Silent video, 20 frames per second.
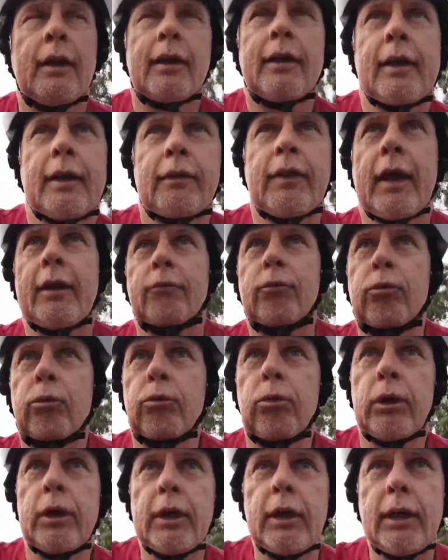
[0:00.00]
can that
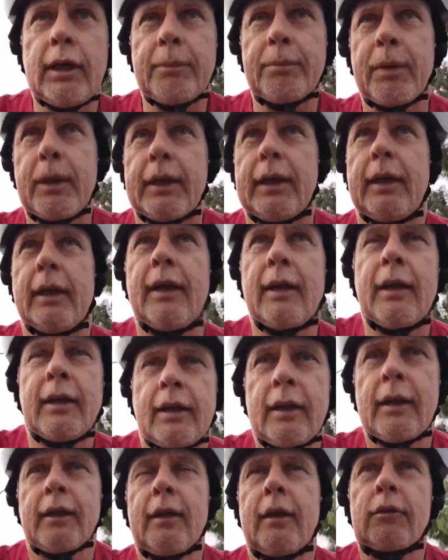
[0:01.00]
really be
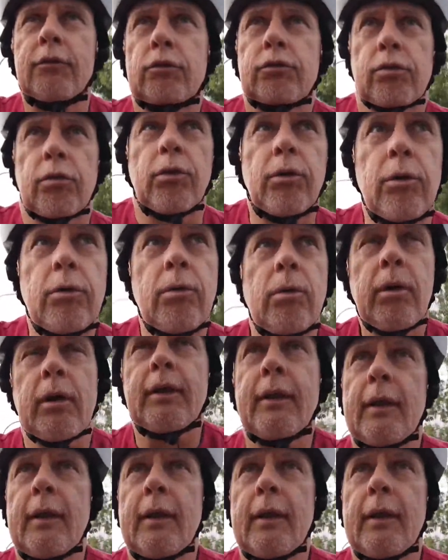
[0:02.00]
true?